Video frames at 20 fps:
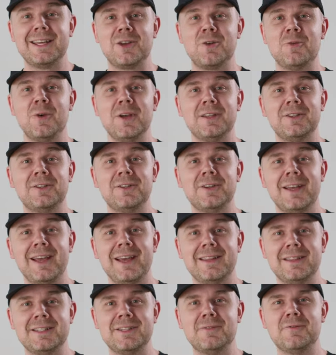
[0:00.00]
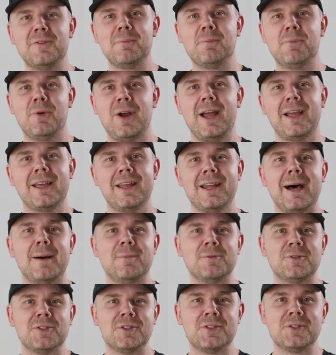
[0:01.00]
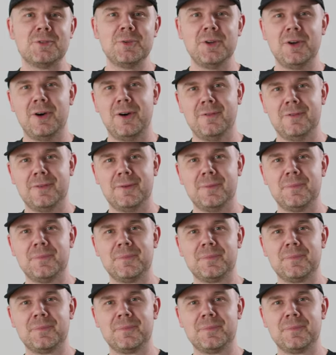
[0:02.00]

a quick look at the different bracket options we offer.